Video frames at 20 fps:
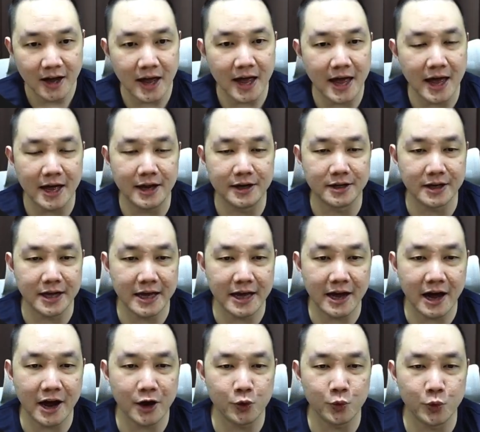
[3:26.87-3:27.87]
The
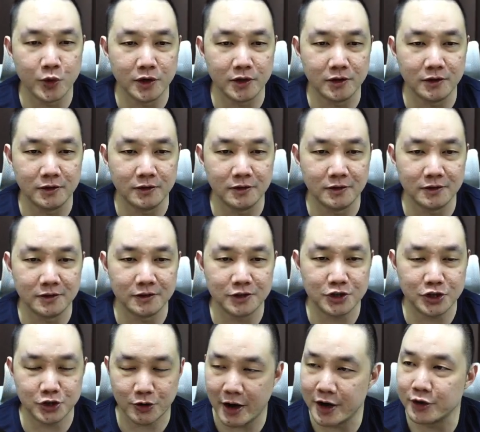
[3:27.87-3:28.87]
AI will
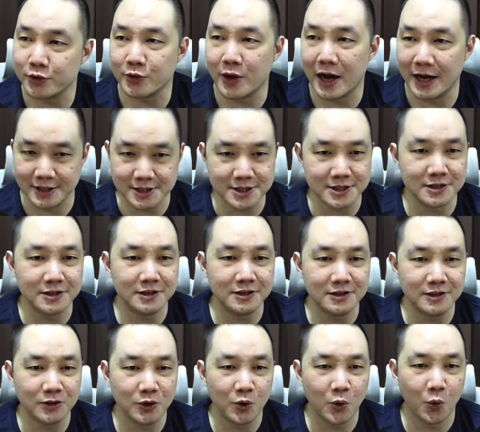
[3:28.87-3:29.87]
try to answer
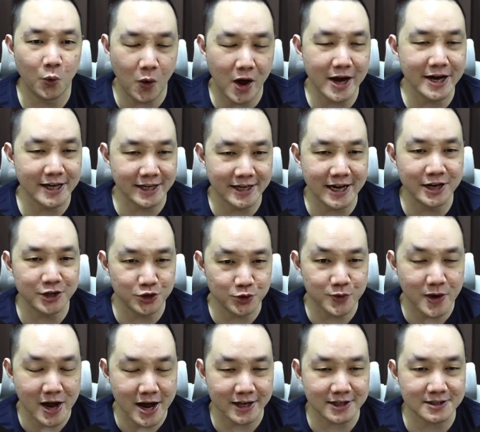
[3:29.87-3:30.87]
why it can do
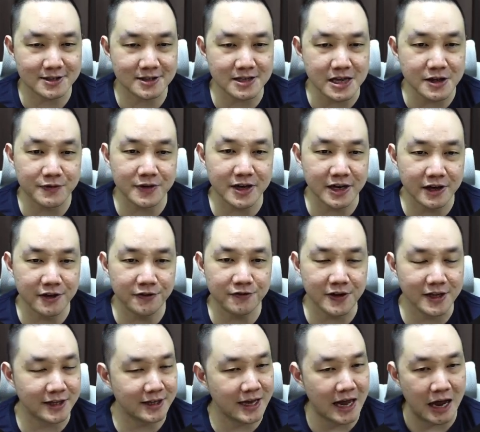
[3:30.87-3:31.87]
X, even if
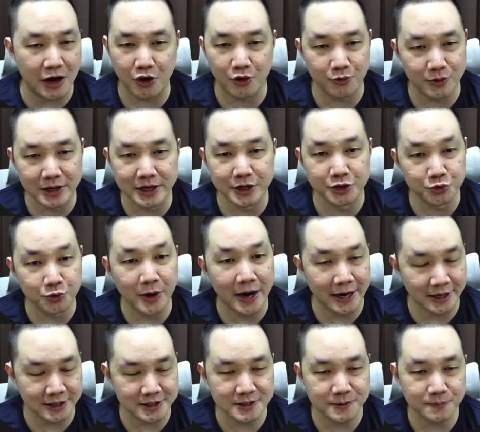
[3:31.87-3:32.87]
it cannot really do
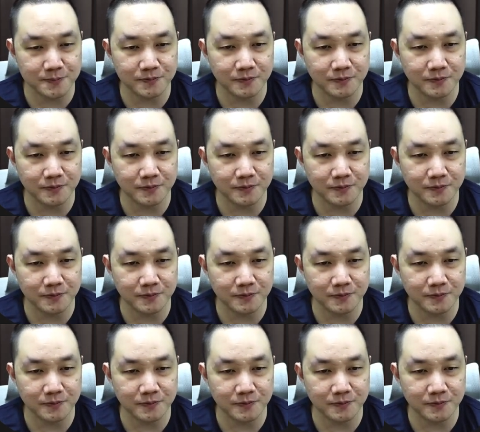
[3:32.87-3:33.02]
X.